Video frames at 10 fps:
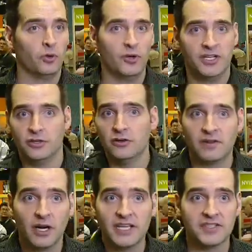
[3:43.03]
redo
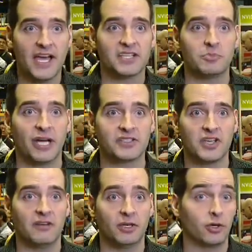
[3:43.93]
various
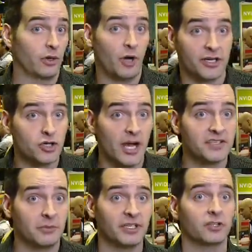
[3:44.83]
aspects of it, or we want to
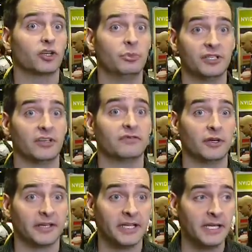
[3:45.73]
try something a little bit
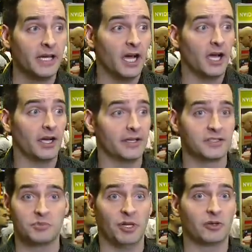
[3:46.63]
different.
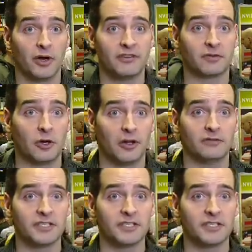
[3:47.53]
It's been great for all of